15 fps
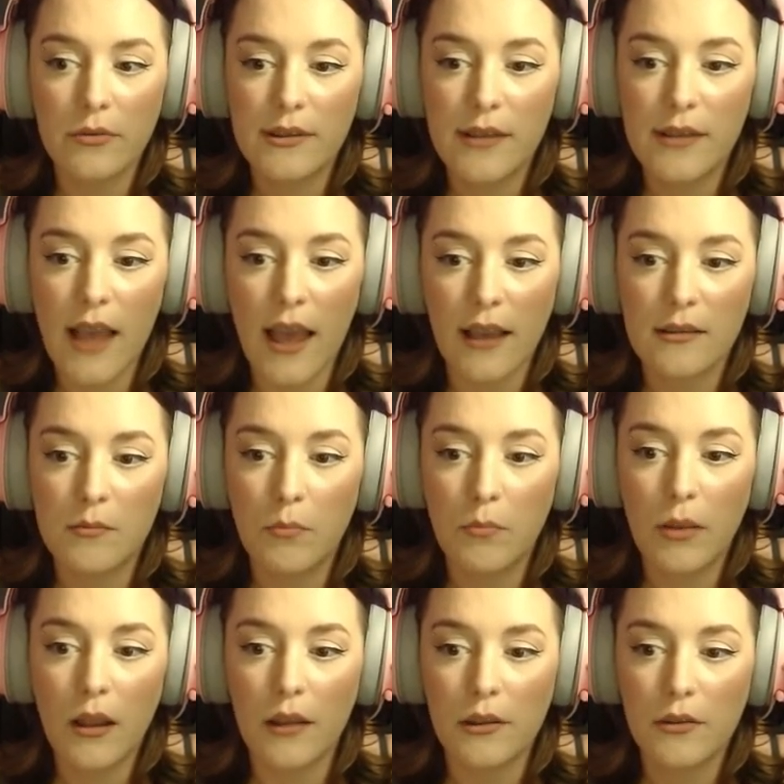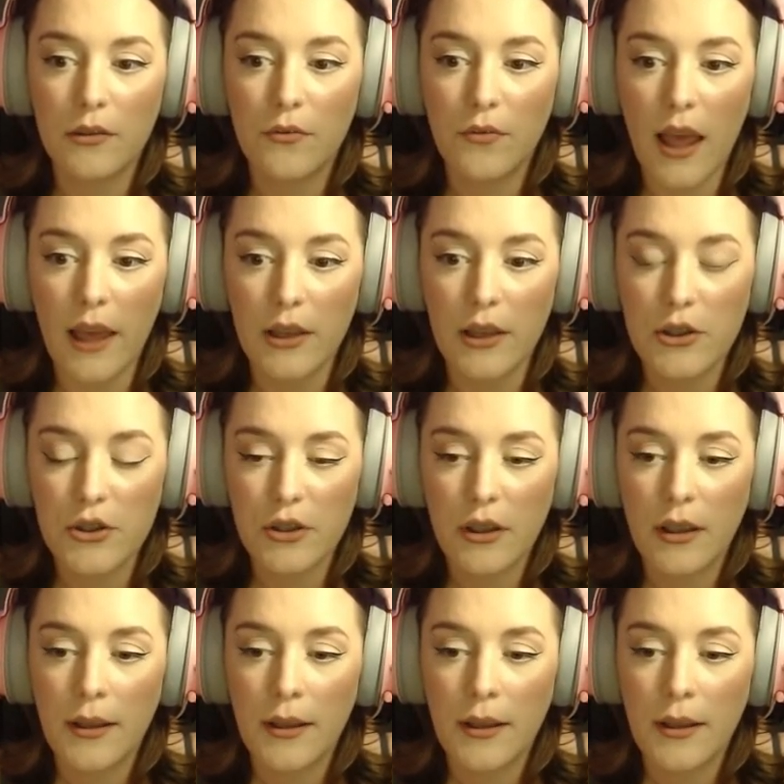sex, blood, flesh.